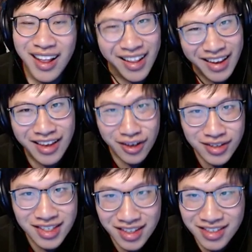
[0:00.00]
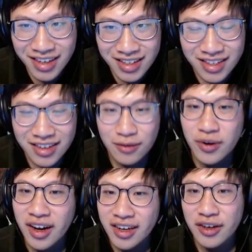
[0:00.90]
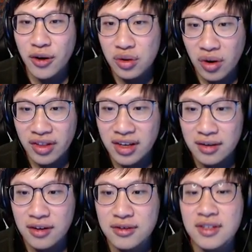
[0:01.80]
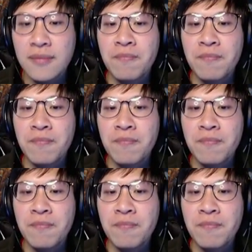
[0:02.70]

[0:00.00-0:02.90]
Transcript: Like, you see this idea. We're not going to go through all the heroes.